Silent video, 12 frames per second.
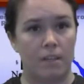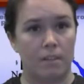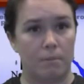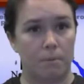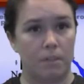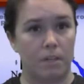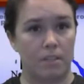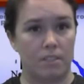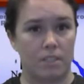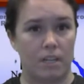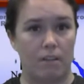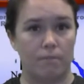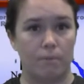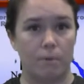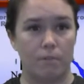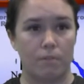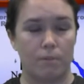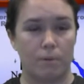The Bulldogs are now
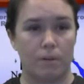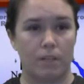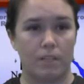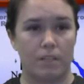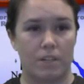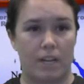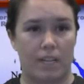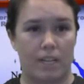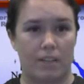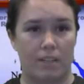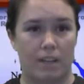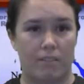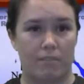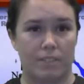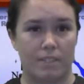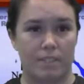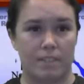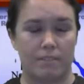4 4 in the Tri County
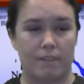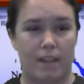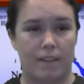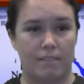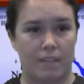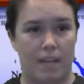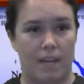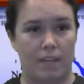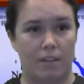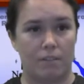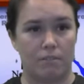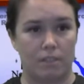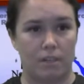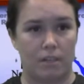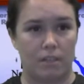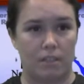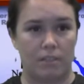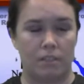Conference and 5 9
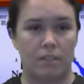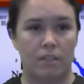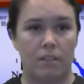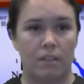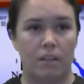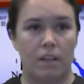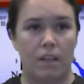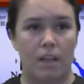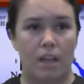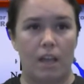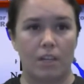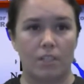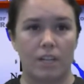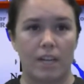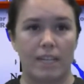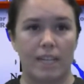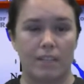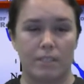overall. Our Tri
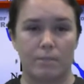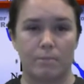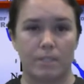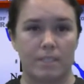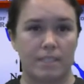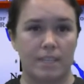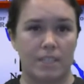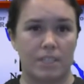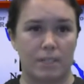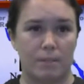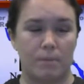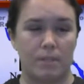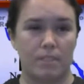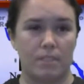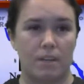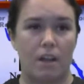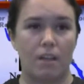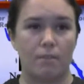County Sports section appears in
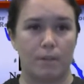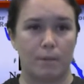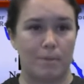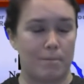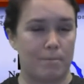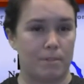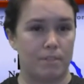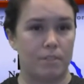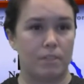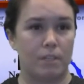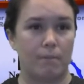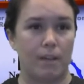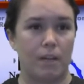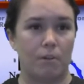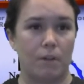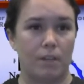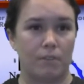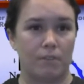all of our papers, so no matter
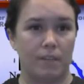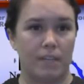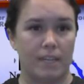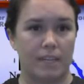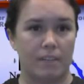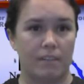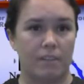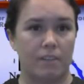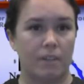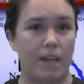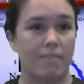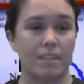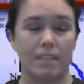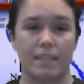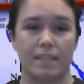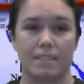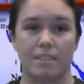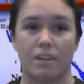what you're reading, you'll have the
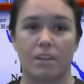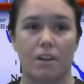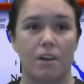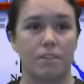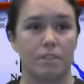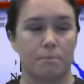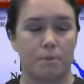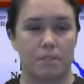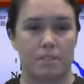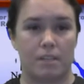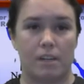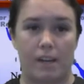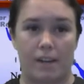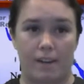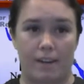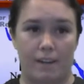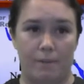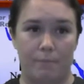latest on all the sports in our
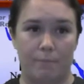area.